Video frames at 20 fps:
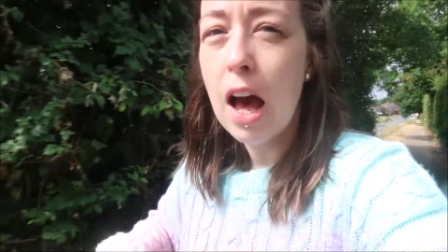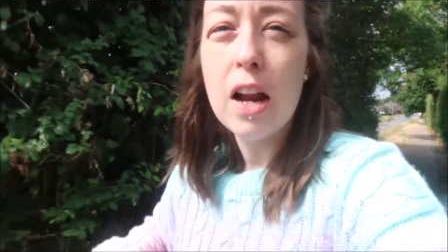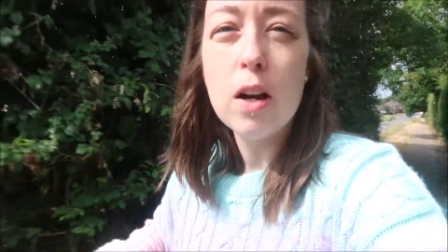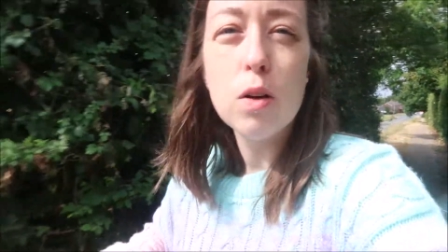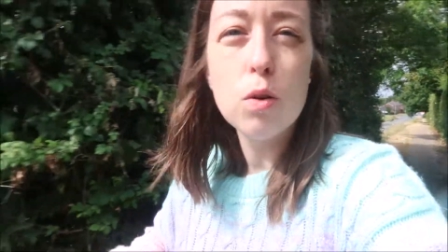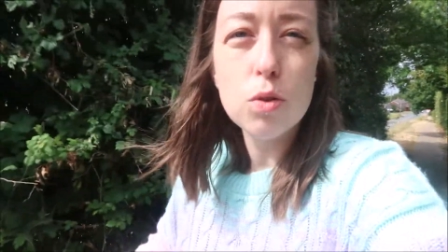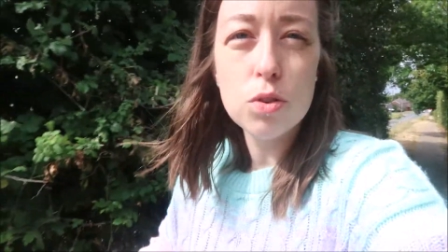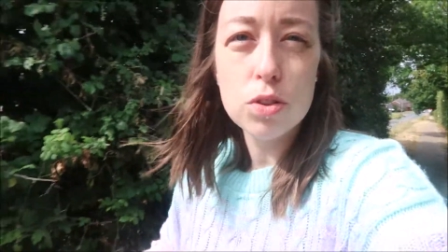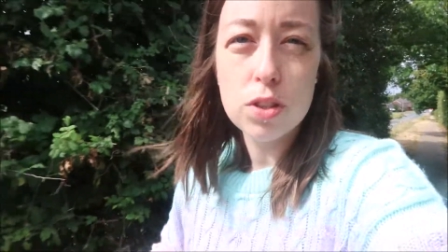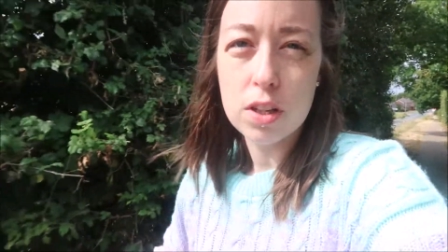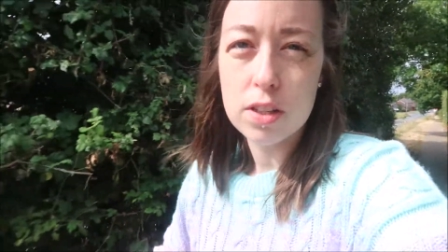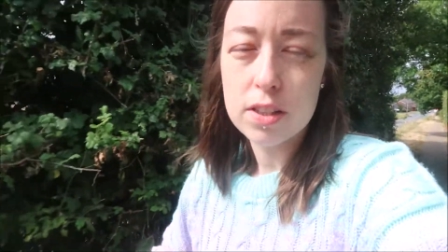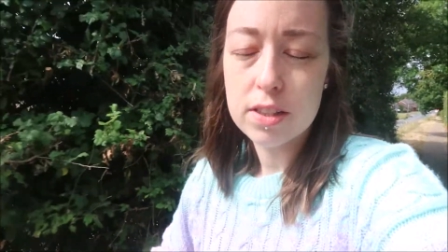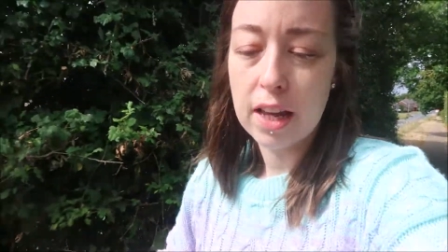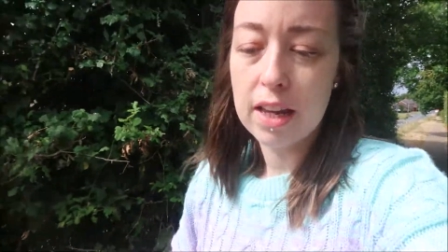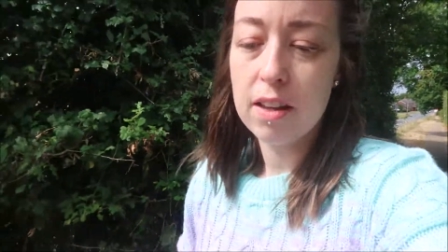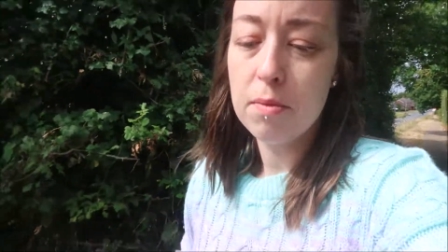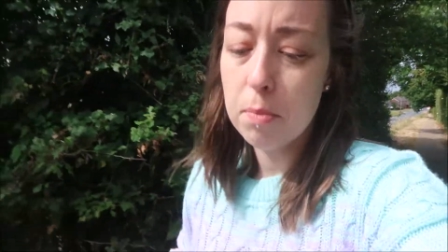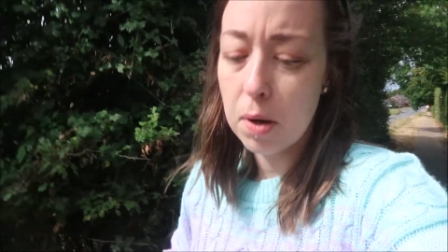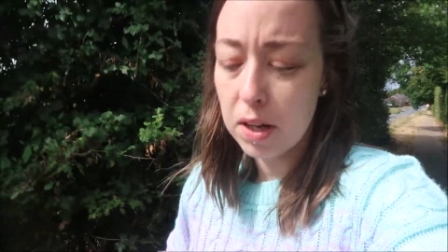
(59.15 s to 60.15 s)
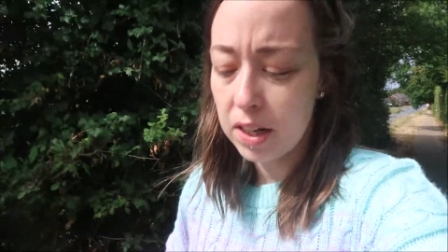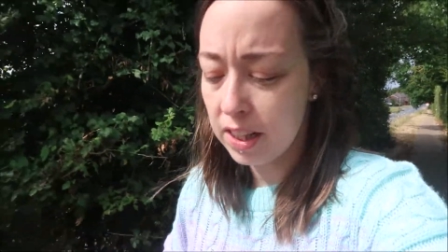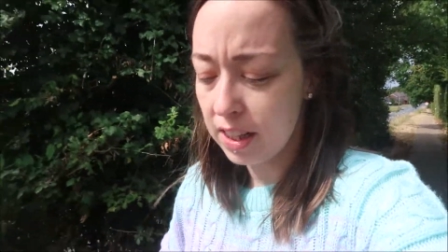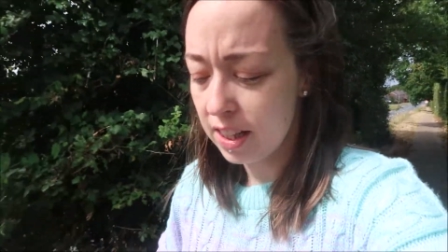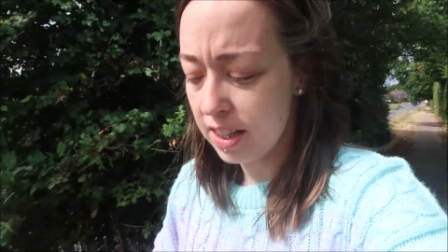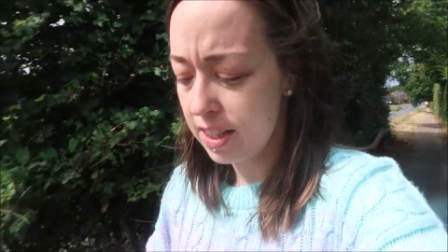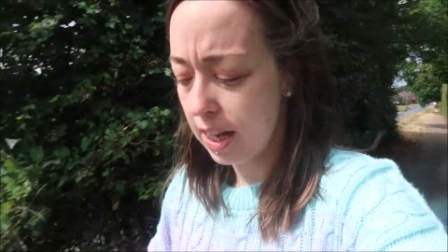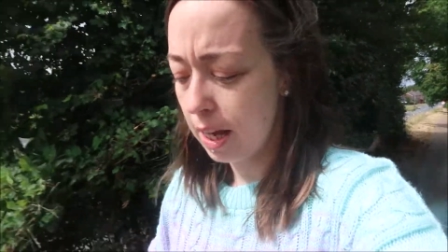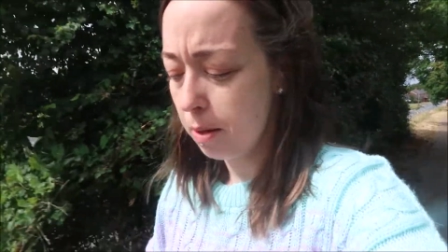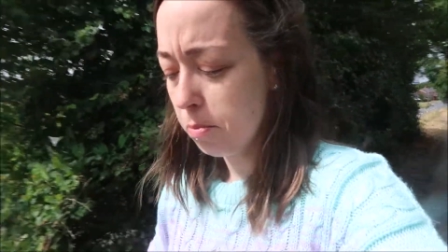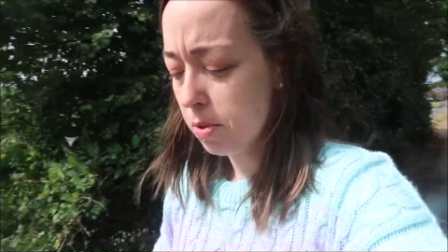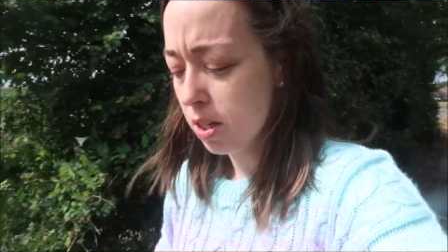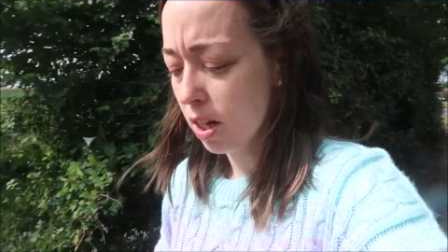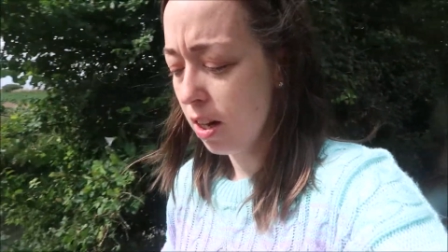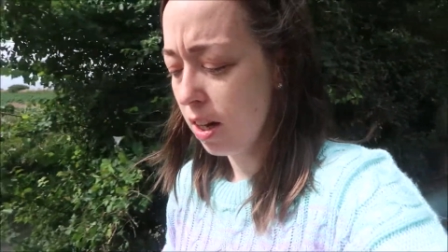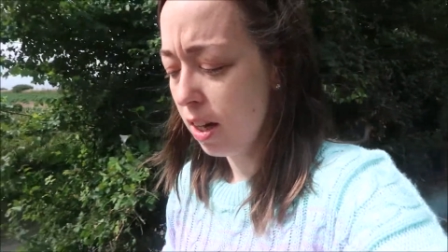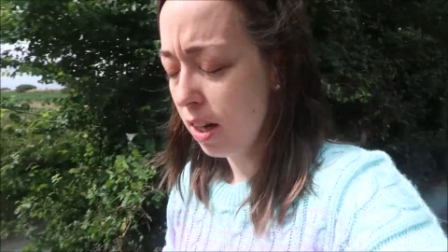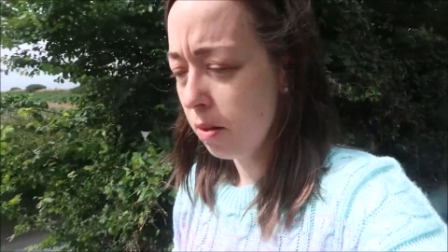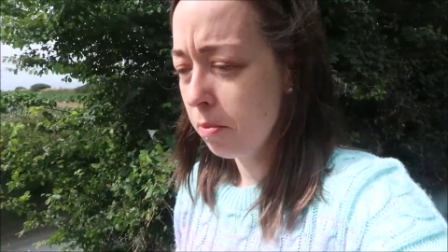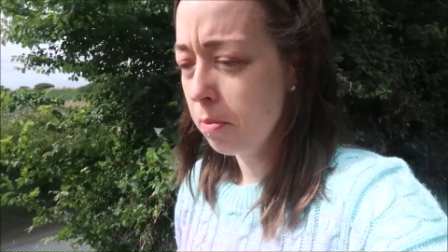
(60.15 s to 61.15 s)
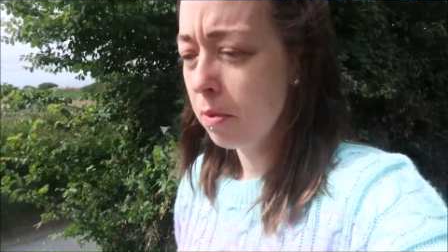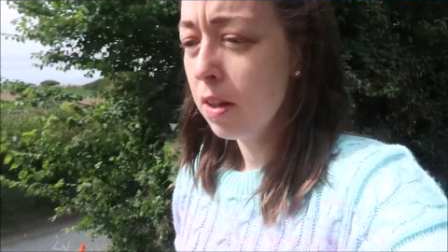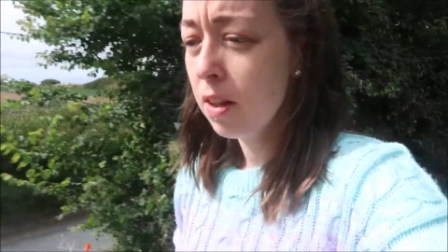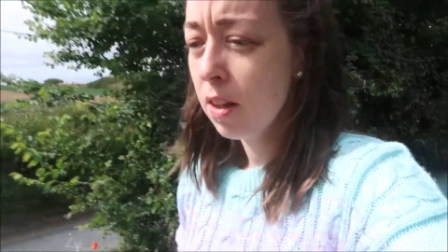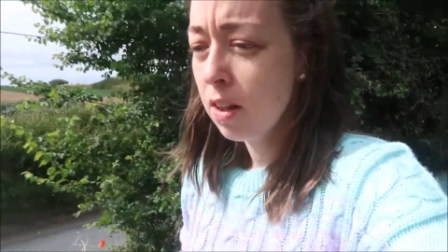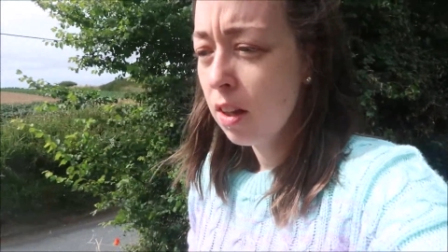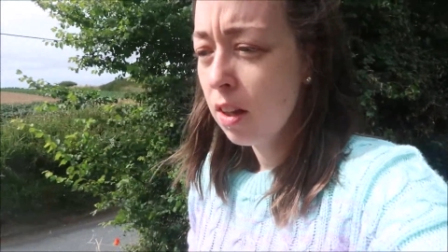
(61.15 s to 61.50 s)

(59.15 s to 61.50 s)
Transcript: and also save money at the same time.